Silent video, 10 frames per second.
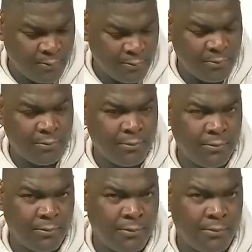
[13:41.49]

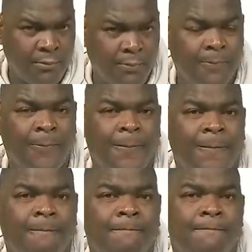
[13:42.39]

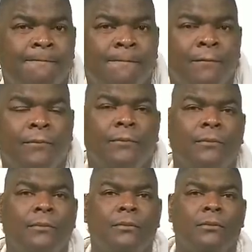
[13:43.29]

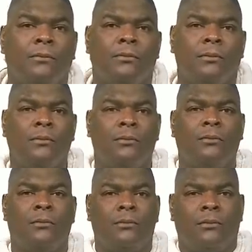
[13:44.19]

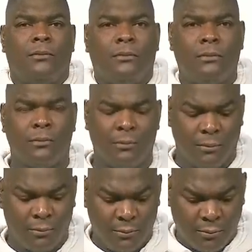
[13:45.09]

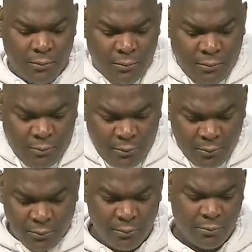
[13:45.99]

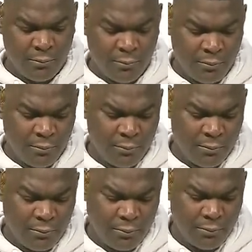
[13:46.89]

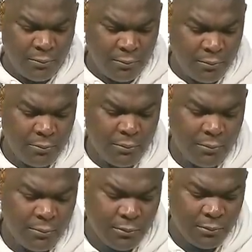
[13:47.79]

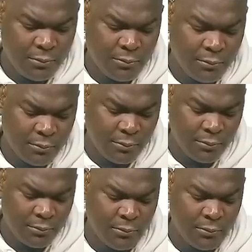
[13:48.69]
(not speaking)